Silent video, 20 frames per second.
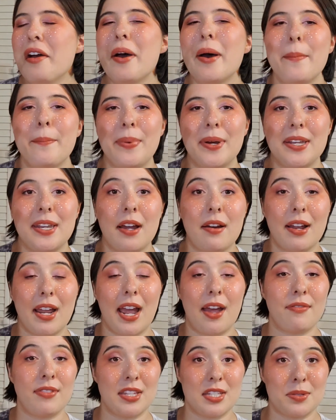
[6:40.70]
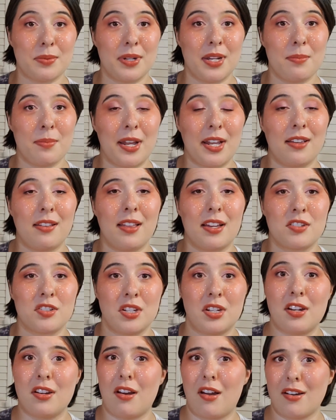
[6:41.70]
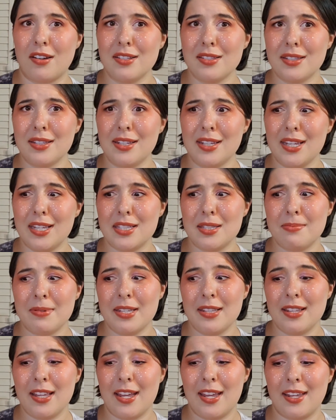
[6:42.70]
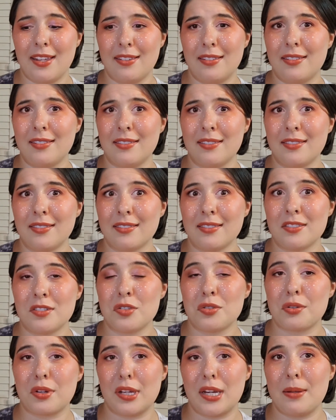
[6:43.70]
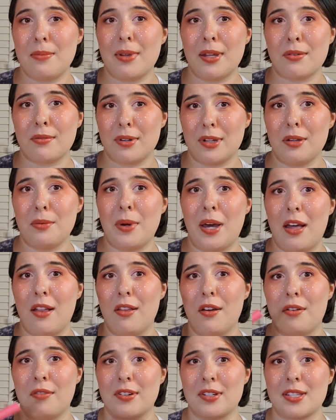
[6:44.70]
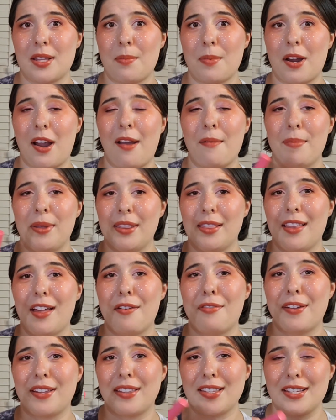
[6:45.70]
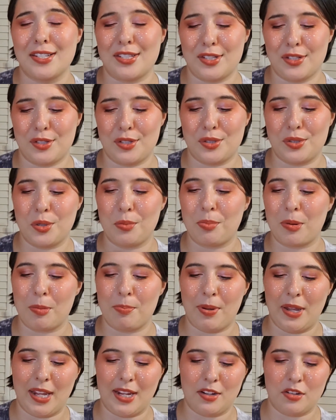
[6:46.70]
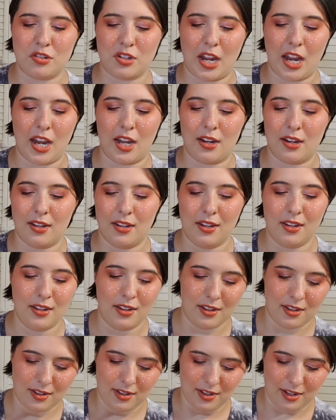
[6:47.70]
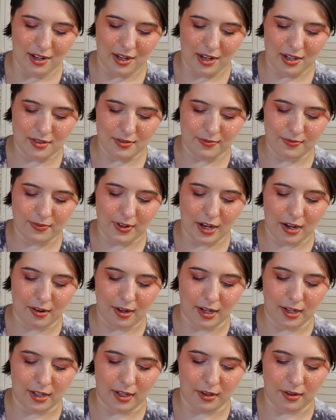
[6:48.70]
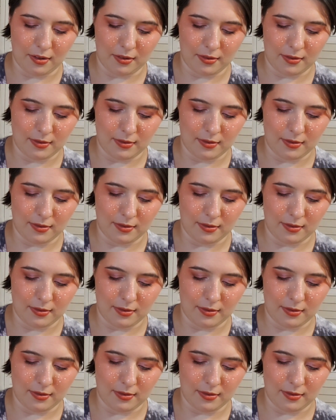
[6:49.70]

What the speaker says: But now I have this one in my collection, and honestly, it's been like treating me real well over summer. I've been loving this super pink shade. It's very cute.